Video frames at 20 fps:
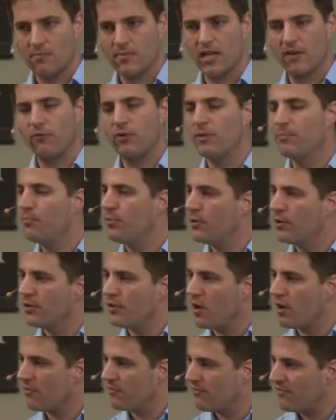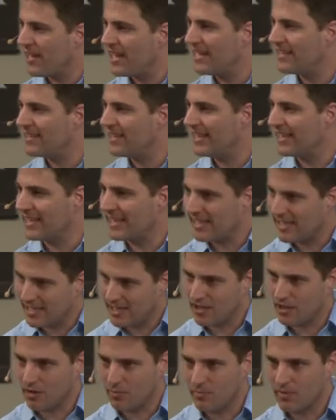That if we put our faith in
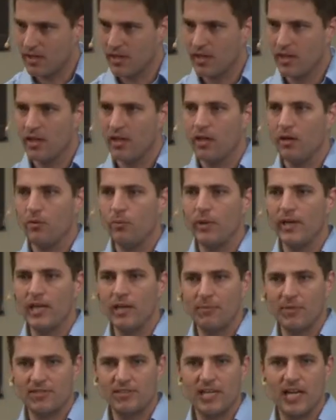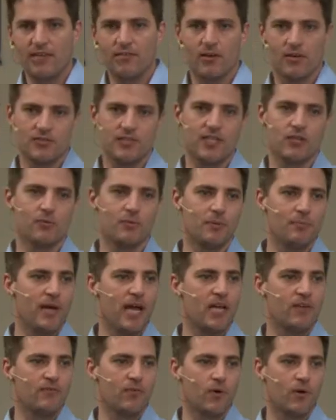him, we can be saved and our sin will be
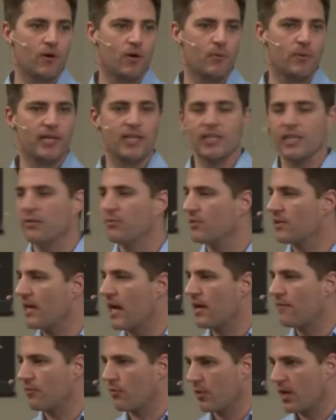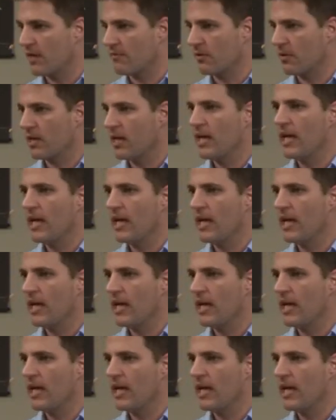paid for, and we can live with God forever.